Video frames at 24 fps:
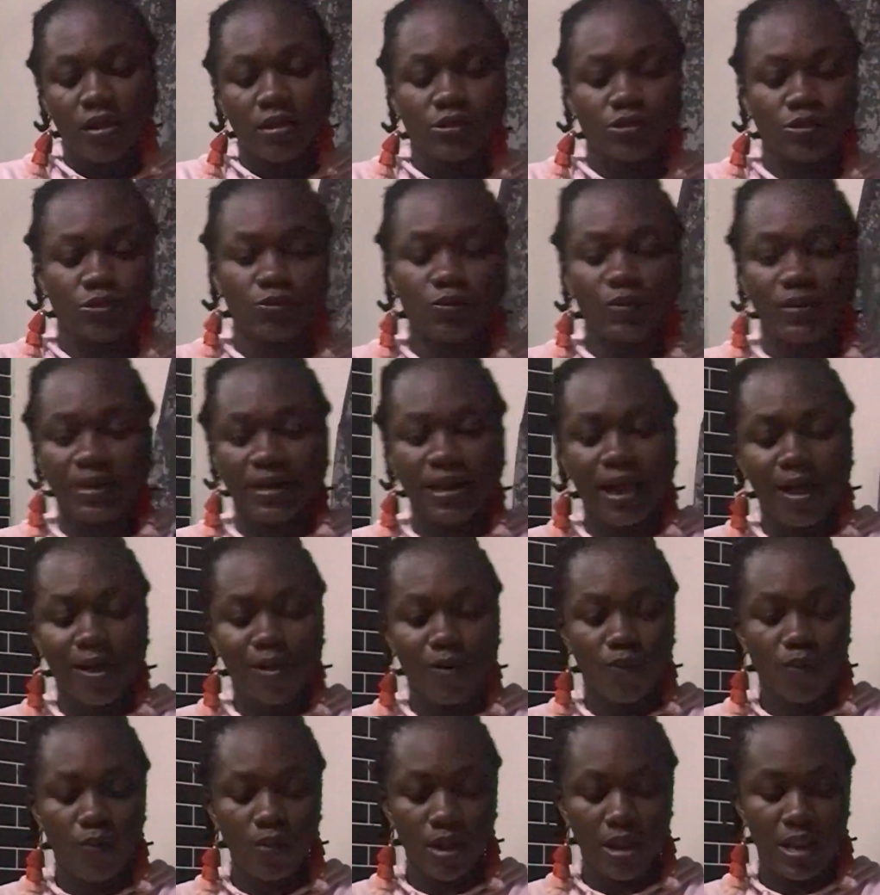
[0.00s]
So
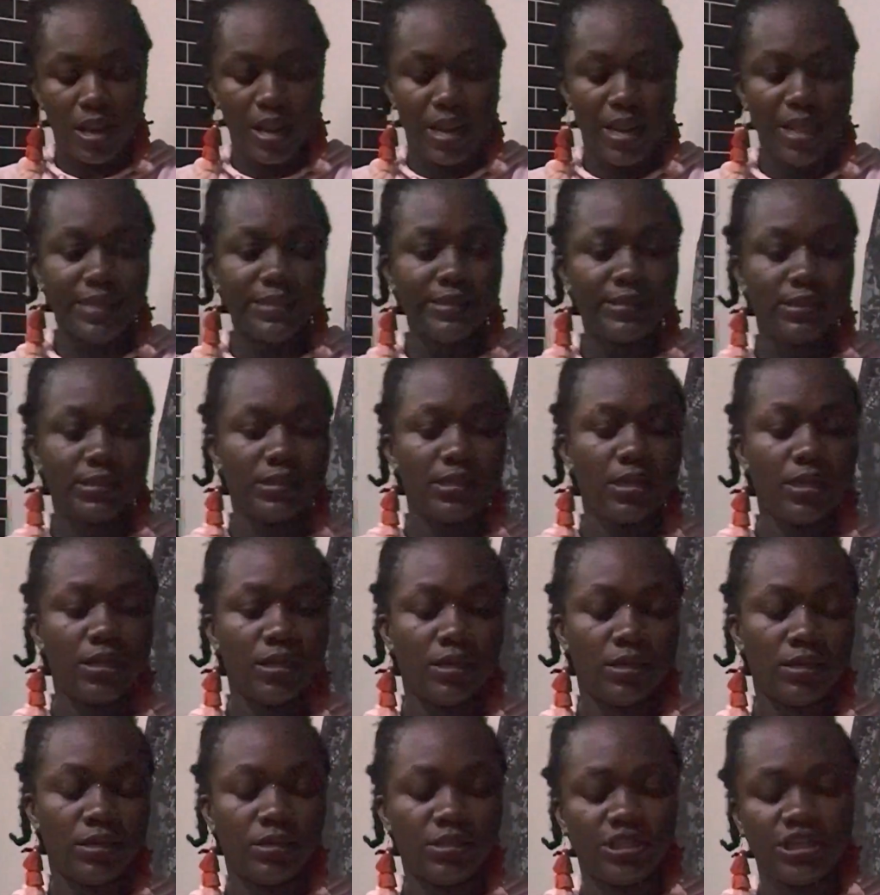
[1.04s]
now let's
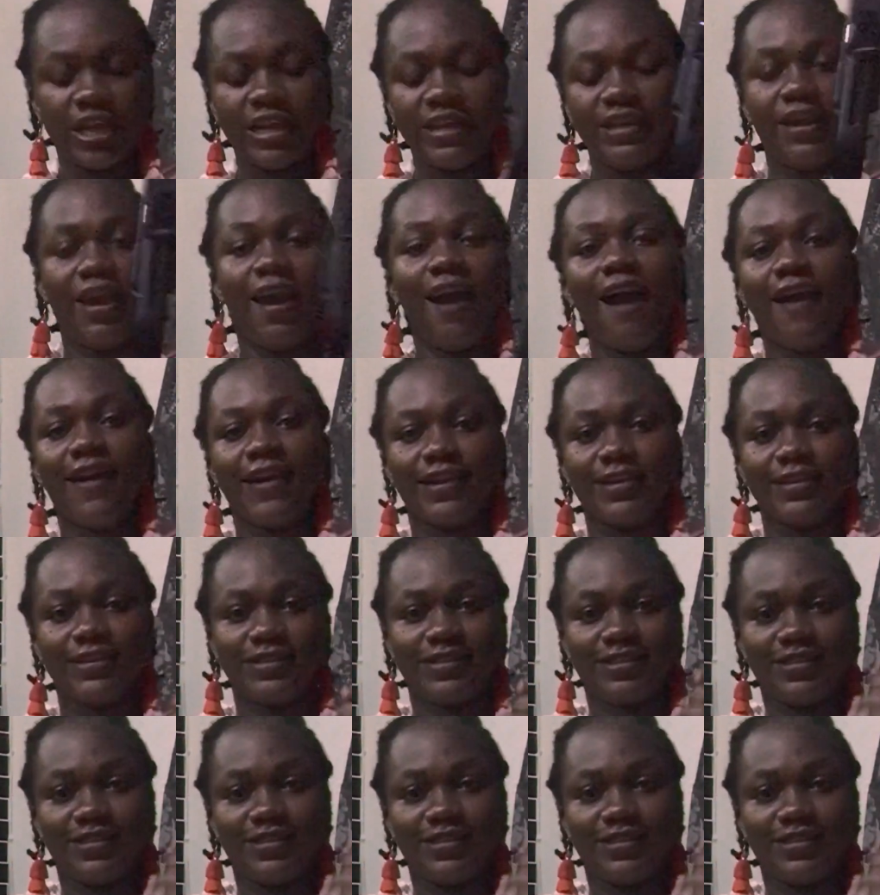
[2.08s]
check the hat.